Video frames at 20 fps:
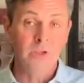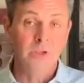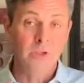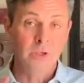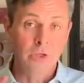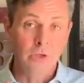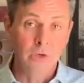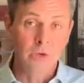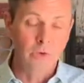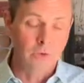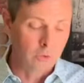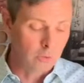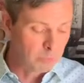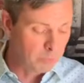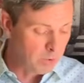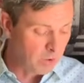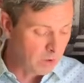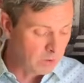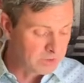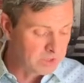You,
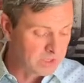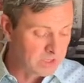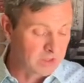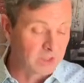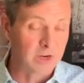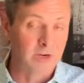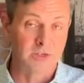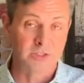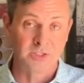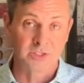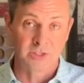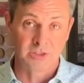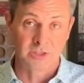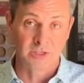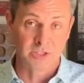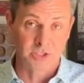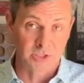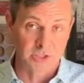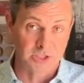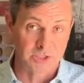Paul declares to
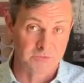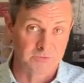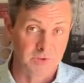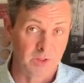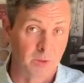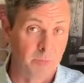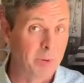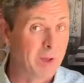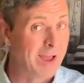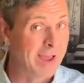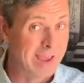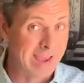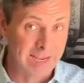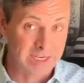the church in Philippi